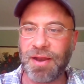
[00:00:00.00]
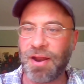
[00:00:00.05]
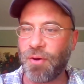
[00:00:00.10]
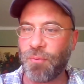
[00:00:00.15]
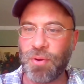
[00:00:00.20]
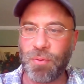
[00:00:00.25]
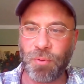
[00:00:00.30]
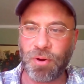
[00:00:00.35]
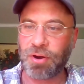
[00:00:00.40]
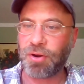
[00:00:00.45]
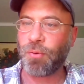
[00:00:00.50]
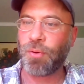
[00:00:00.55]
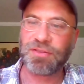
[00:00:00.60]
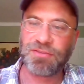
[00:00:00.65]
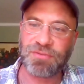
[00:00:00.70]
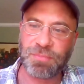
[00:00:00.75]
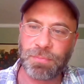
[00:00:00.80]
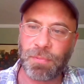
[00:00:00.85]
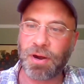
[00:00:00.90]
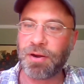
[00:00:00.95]
we weren't
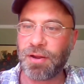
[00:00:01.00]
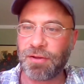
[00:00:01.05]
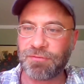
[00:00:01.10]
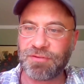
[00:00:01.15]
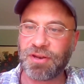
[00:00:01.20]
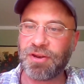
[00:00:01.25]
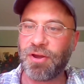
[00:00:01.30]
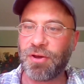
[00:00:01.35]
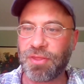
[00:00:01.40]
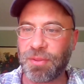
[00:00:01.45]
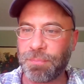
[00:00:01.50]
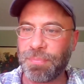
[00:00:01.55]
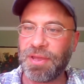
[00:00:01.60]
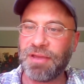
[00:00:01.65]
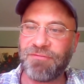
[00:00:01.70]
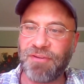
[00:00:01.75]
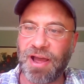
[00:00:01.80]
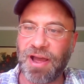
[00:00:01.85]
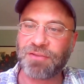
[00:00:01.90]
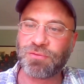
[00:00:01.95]
quite smart enough to know that
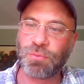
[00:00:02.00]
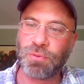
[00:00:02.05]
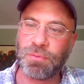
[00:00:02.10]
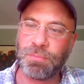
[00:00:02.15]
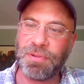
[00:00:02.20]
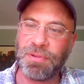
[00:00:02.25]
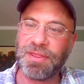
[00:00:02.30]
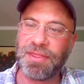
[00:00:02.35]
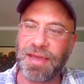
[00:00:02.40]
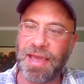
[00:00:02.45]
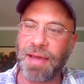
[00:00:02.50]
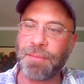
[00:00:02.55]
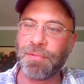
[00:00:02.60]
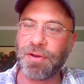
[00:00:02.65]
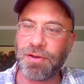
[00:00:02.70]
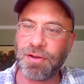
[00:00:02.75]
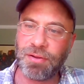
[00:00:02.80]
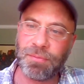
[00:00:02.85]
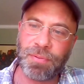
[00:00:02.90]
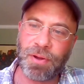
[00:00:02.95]
PFAS would be the
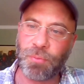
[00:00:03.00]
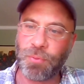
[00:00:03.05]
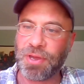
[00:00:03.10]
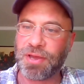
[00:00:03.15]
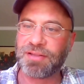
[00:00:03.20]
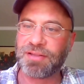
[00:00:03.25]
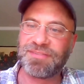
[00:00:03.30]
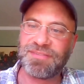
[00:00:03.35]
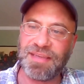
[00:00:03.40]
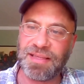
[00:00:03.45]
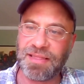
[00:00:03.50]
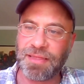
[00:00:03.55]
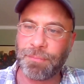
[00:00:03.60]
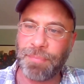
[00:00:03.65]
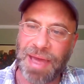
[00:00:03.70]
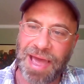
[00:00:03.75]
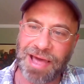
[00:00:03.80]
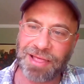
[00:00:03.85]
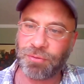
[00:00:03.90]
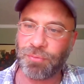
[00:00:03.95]
chemical, but we could see the
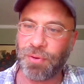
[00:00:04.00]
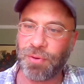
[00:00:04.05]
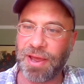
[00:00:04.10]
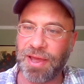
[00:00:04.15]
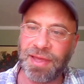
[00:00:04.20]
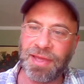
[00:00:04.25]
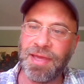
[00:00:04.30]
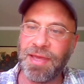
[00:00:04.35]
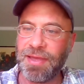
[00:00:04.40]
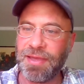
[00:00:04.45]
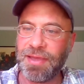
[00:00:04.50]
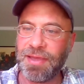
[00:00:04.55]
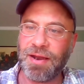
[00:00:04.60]
pathway.